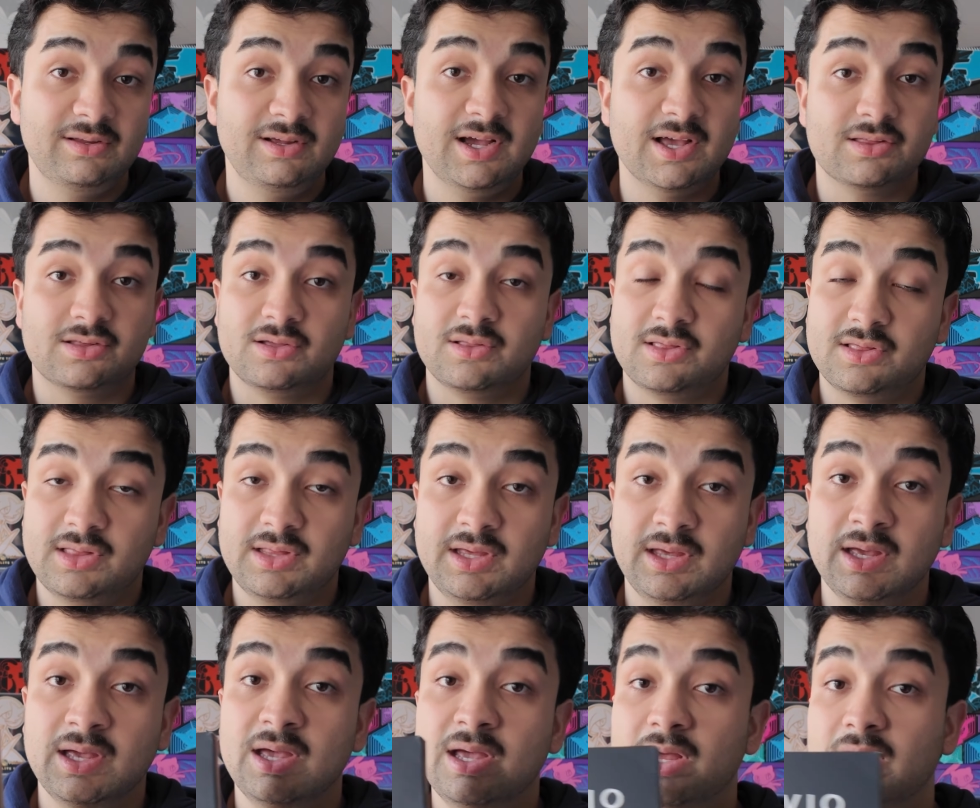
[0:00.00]
You guys could
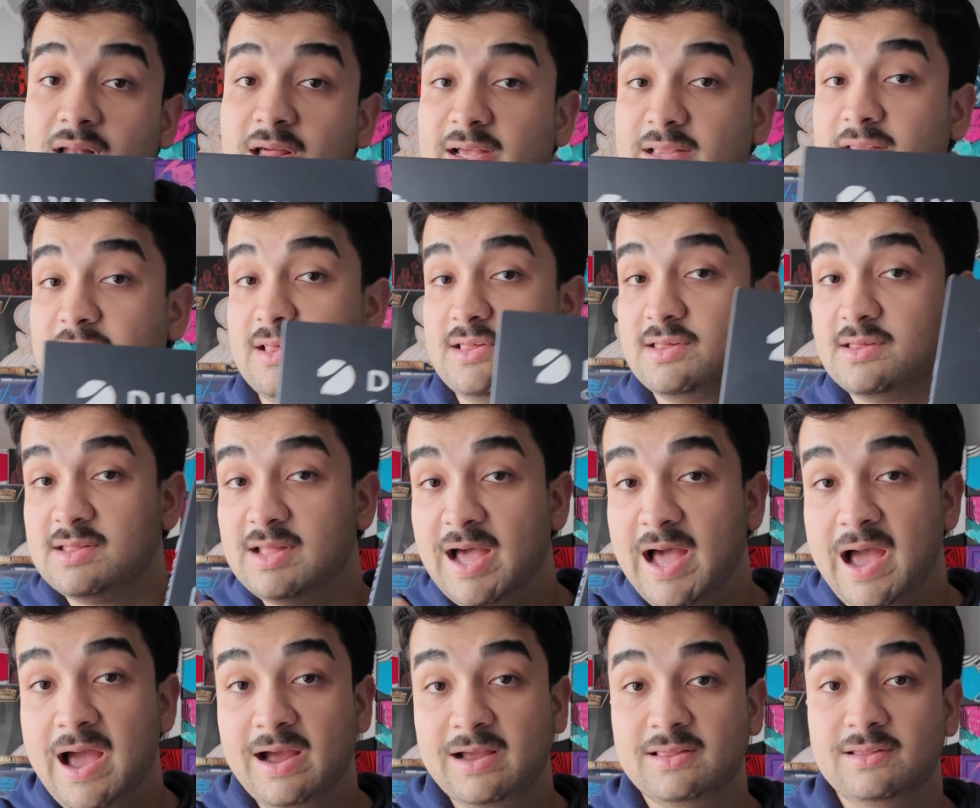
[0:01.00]
see like they
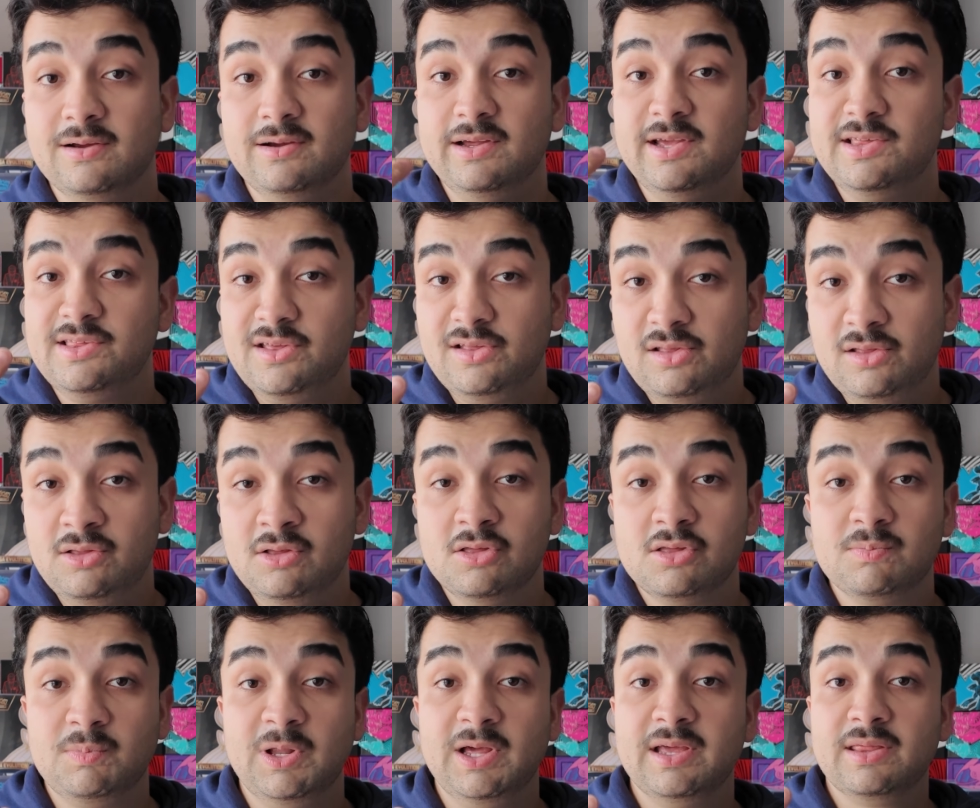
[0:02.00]
stack, they're easy to
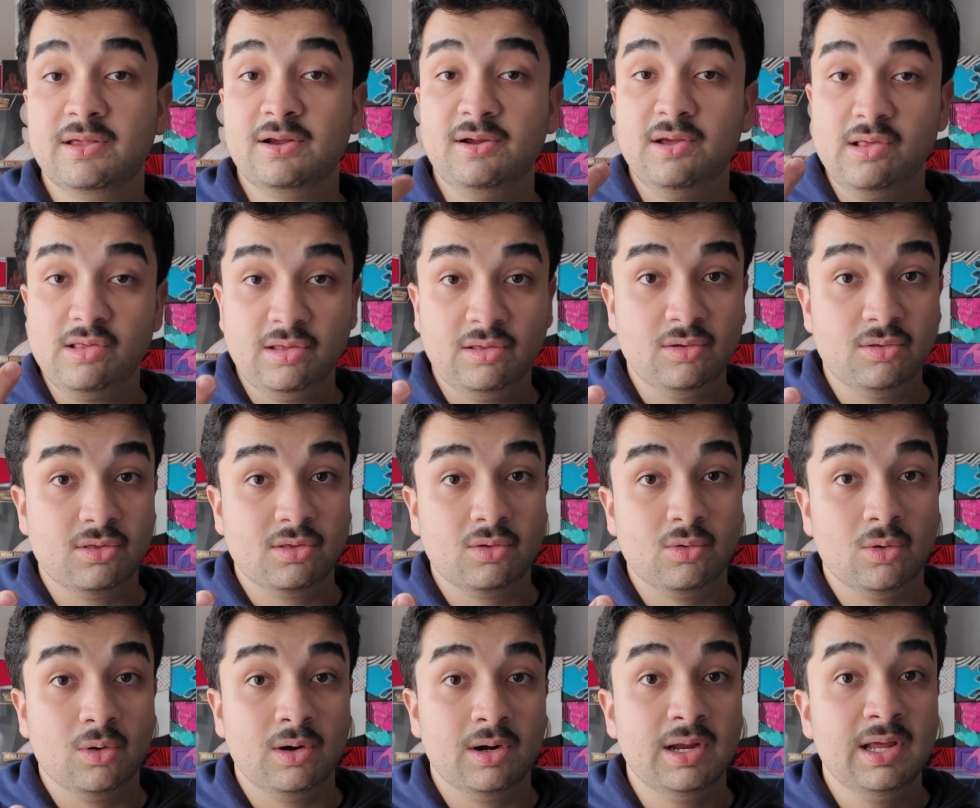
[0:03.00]
display, they're easy to
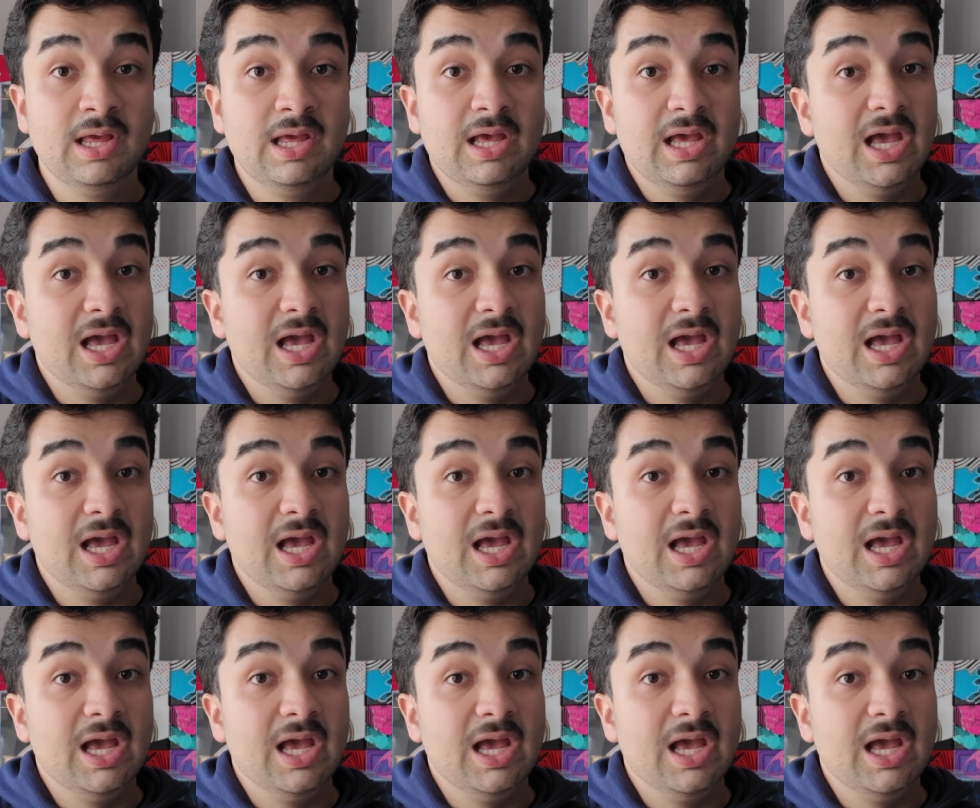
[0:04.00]
store.